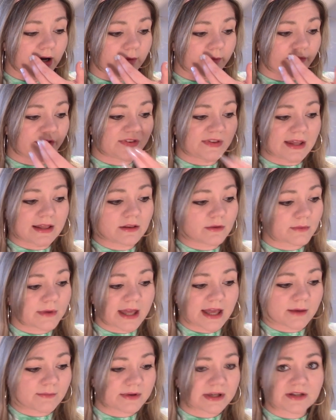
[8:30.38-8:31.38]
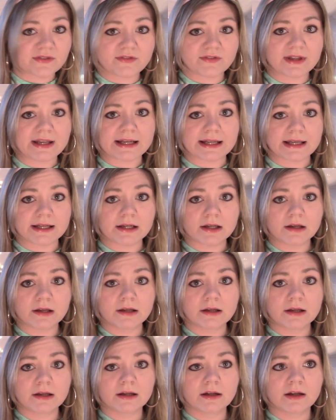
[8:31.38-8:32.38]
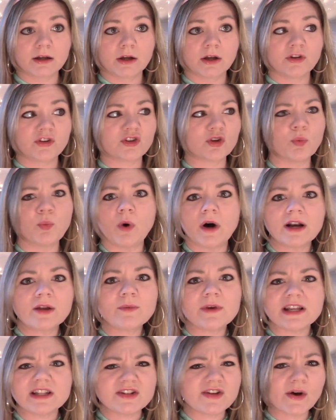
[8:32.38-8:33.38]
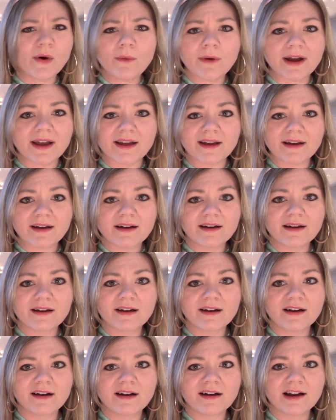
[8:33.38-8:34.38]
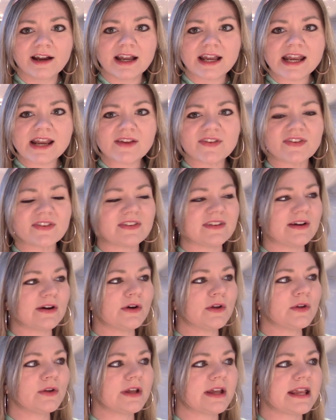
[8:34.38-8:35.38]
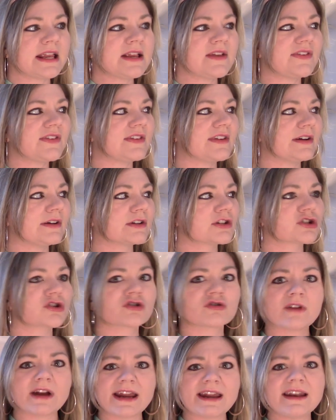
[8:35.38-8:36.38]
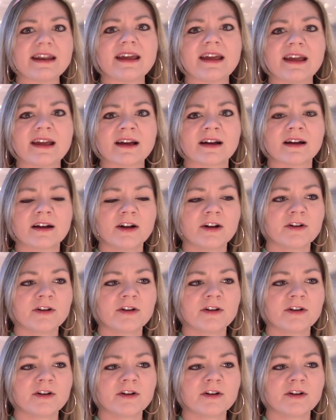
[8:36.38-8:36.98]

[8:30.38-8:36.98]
Salem can't be defeated. So what are we doing? He's still training